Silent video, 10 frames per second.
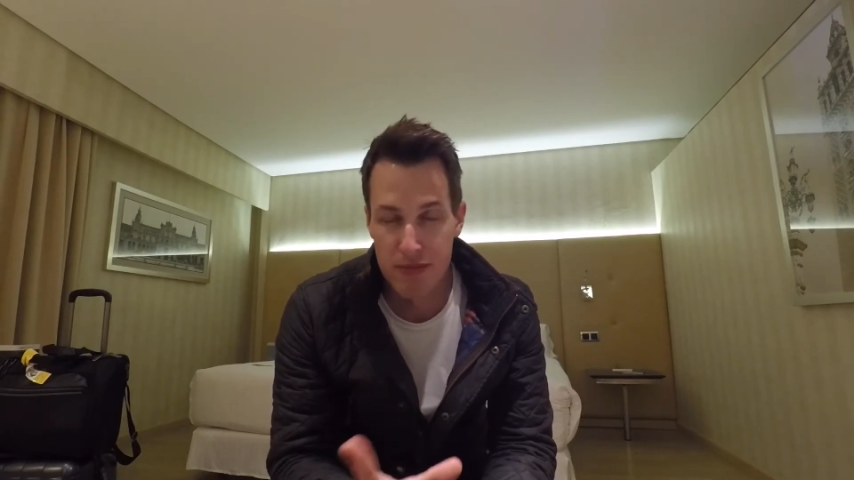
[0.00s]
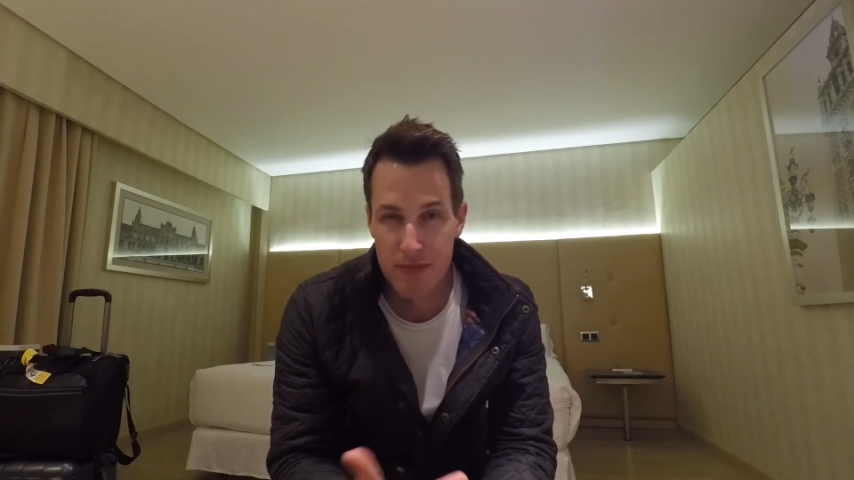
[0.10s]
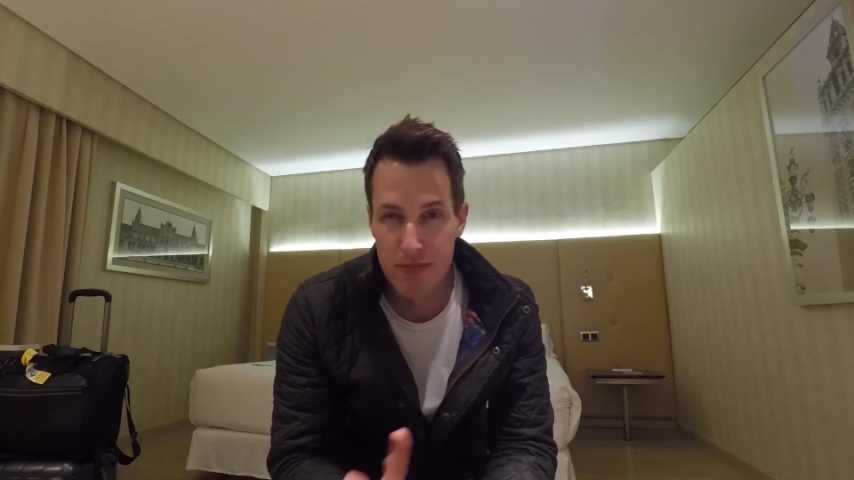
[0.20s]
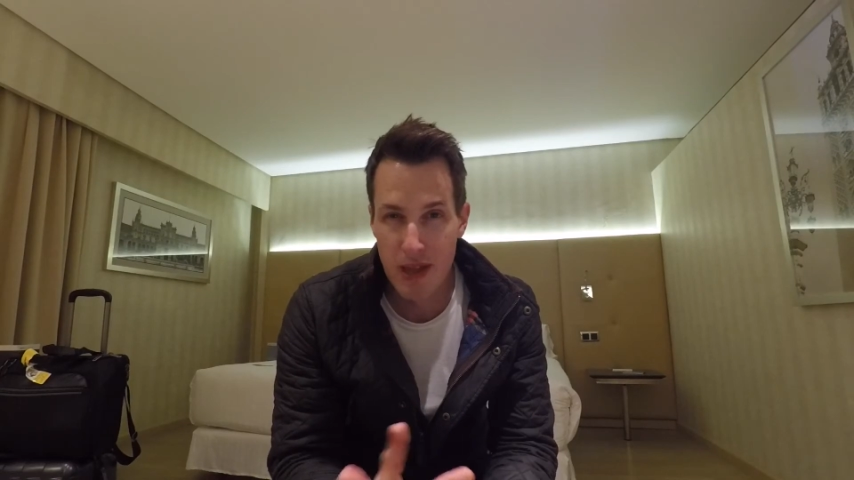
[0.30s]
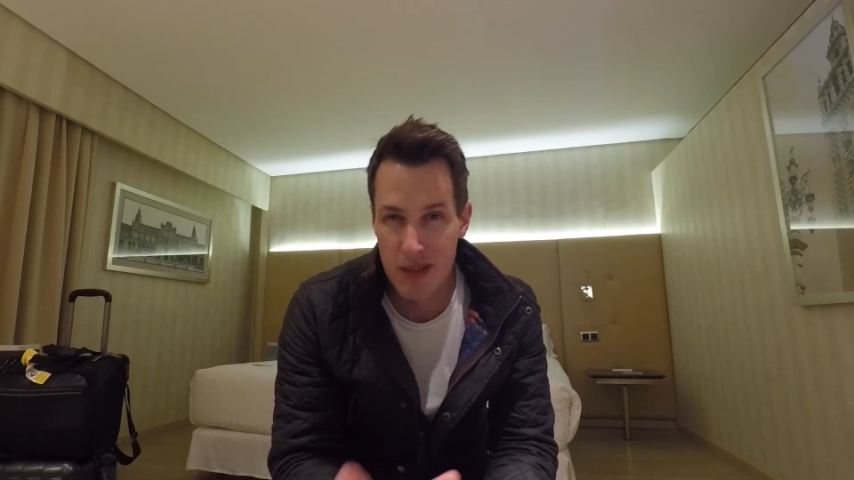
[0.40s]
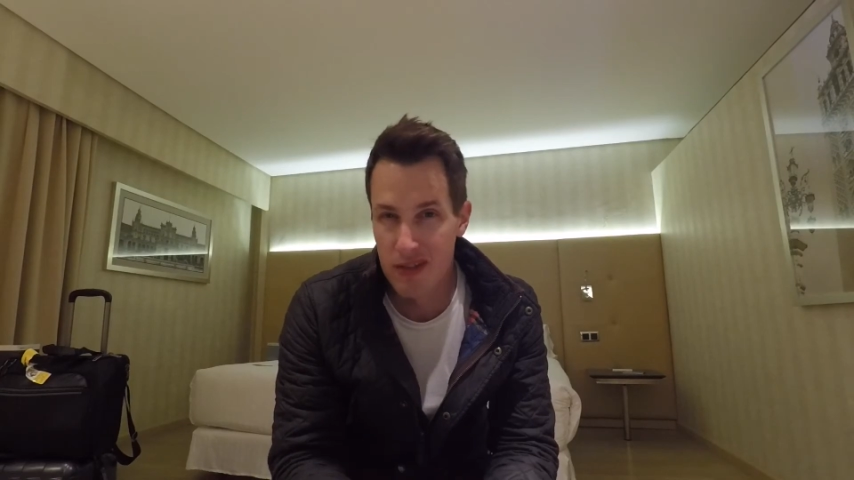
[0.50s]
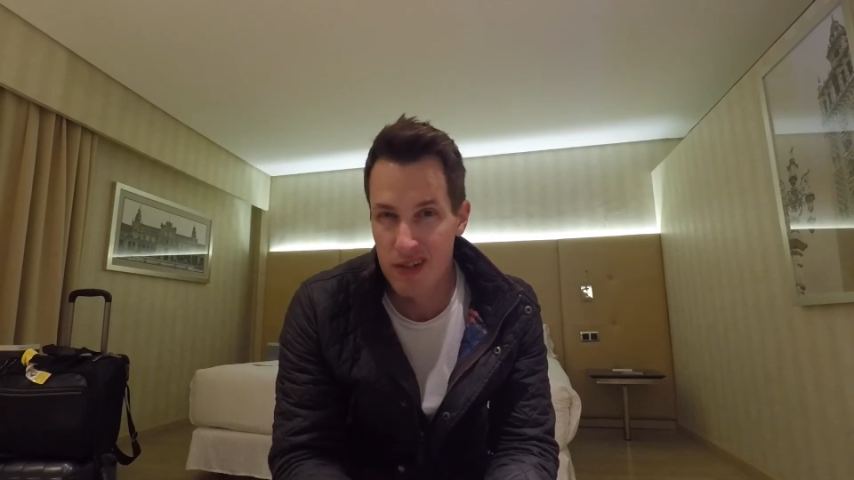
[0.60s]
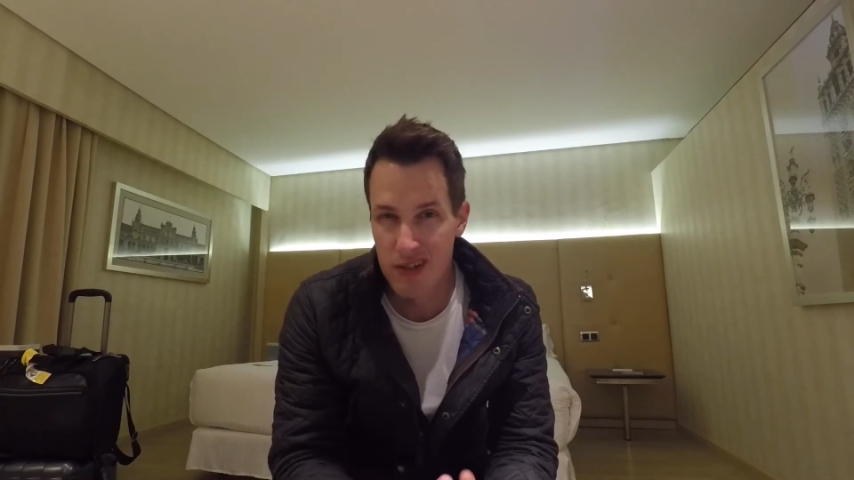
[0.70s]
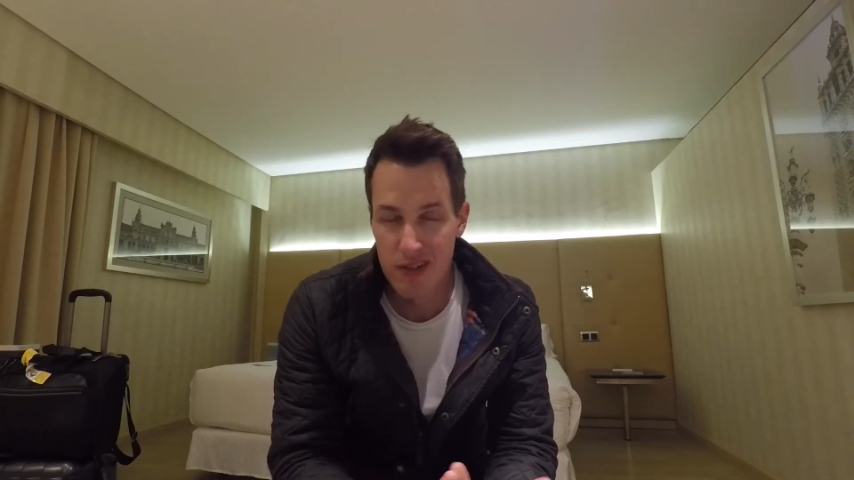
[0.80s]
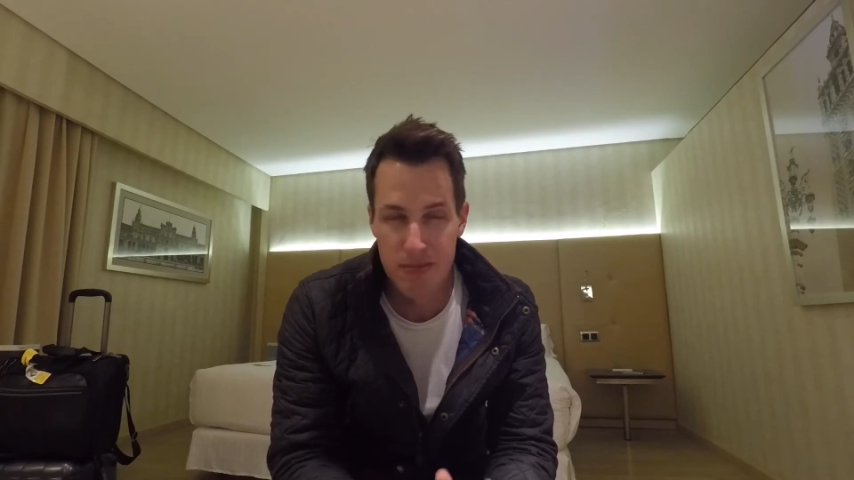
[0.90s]

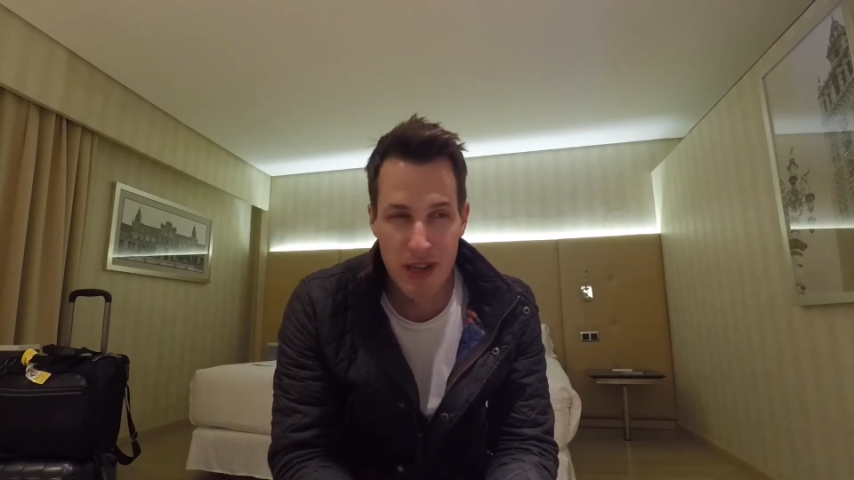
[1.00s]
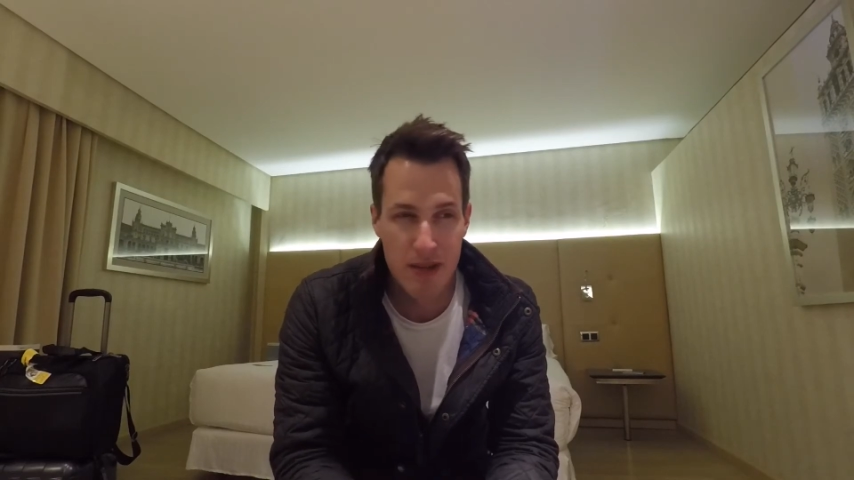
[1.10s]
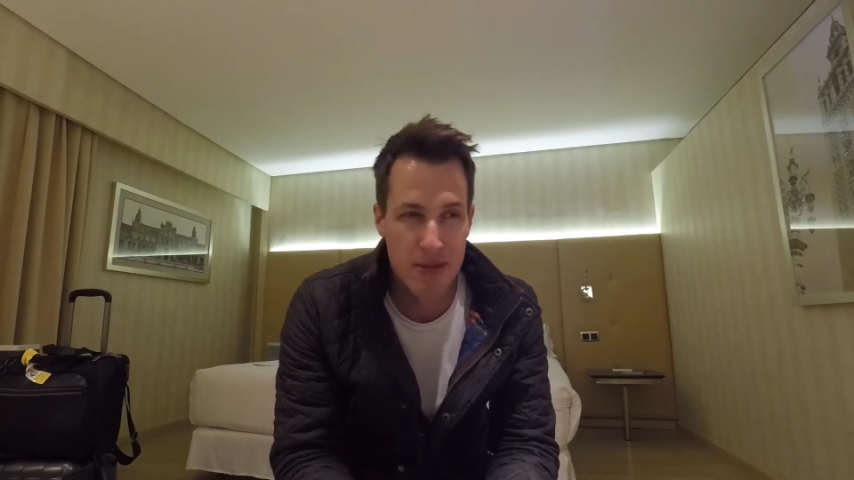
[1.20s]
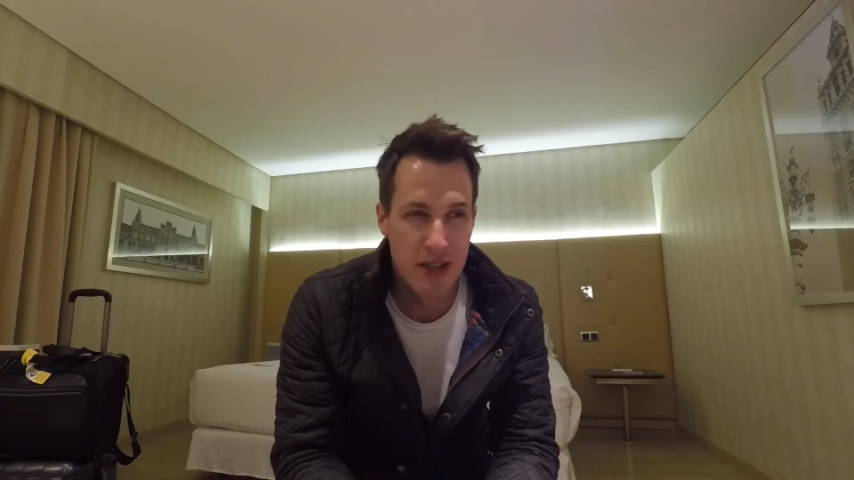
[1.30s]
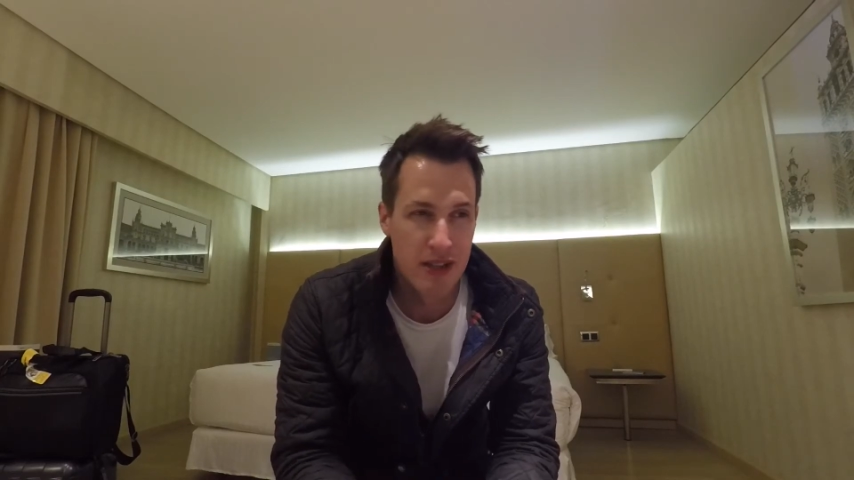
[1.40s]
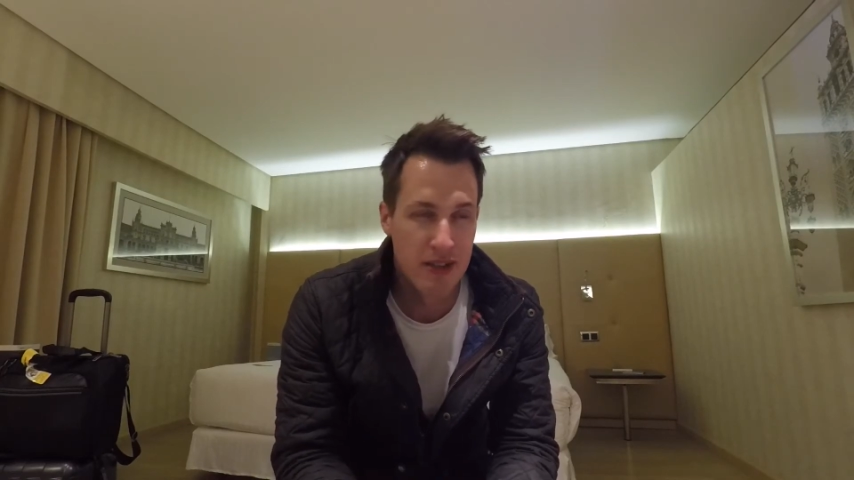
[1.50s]
methods maybe,